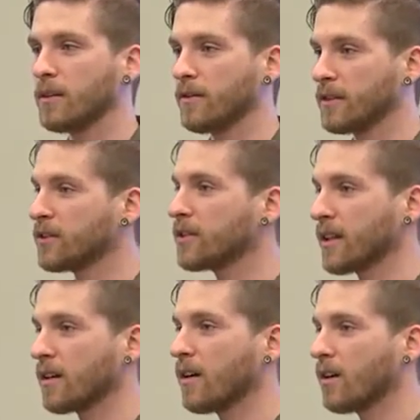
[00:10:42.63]
But if it's just
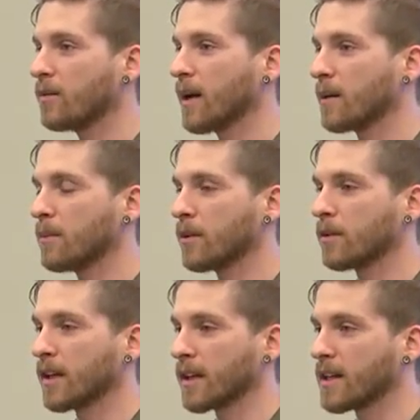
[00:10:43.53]
like a hardback book
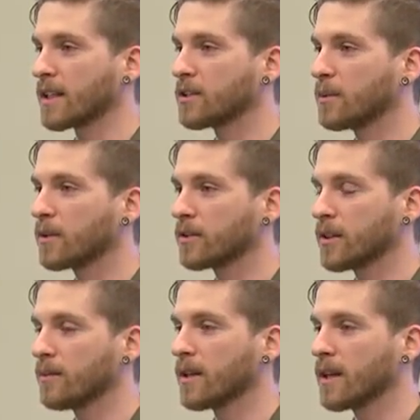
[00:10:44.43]
or like a textbook or
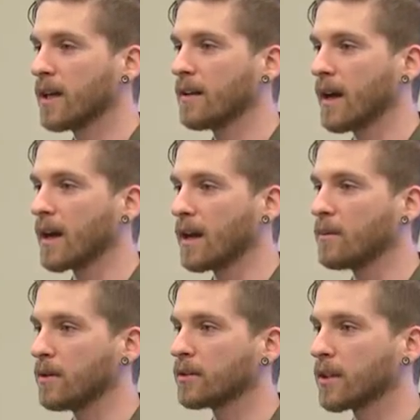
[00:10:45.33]
something like that, that
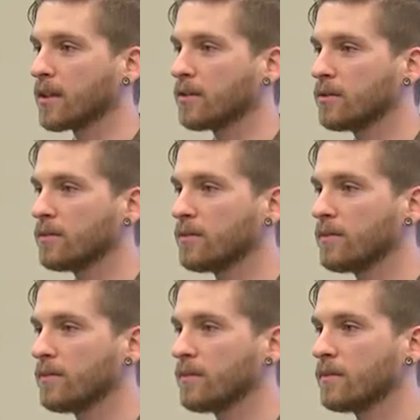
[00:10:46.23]
can be recycled.
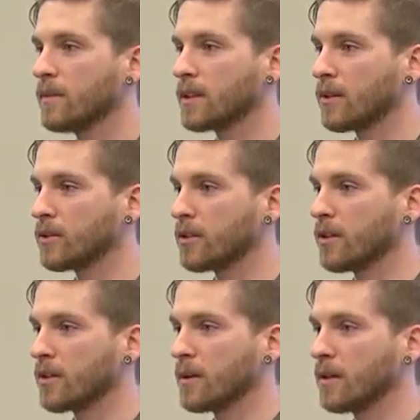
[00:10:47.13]
Is that what you're
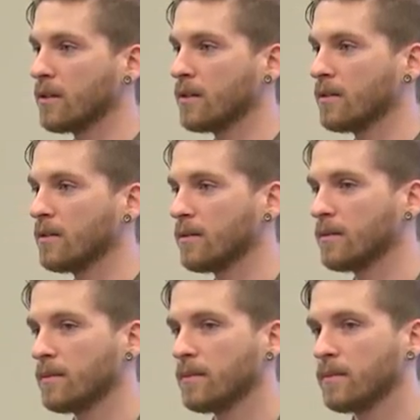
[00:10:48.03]
talking about?
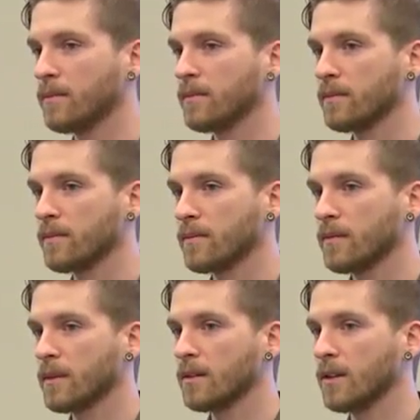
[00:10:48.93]
Is
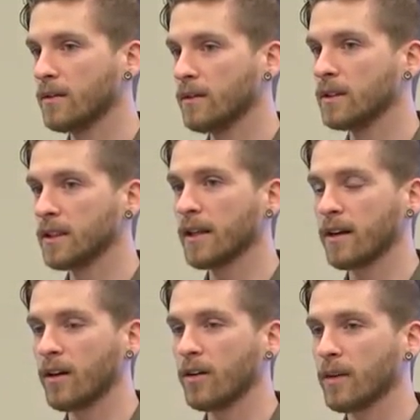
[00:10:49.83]
If, is it
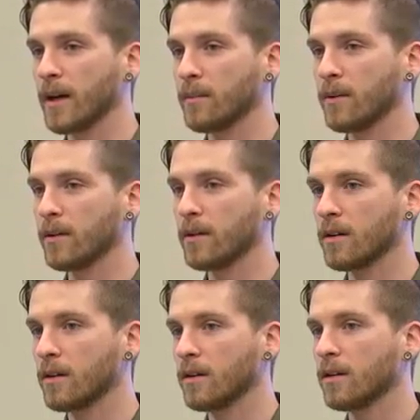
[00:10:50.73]
like a hardback book?
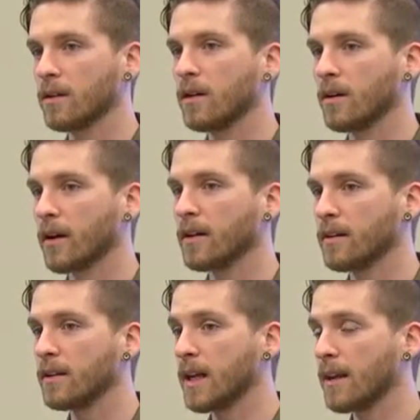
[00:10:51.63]
Okay,
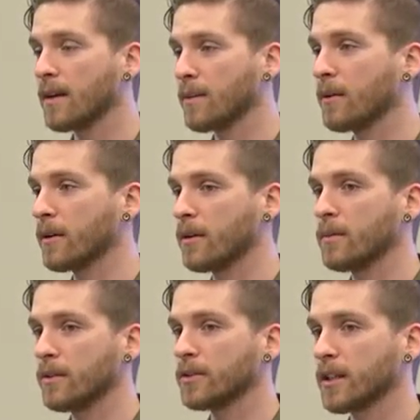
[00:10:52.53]
then yeah, that probably could
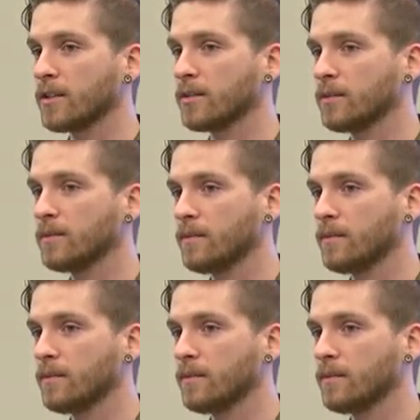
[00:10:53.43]
be recycled.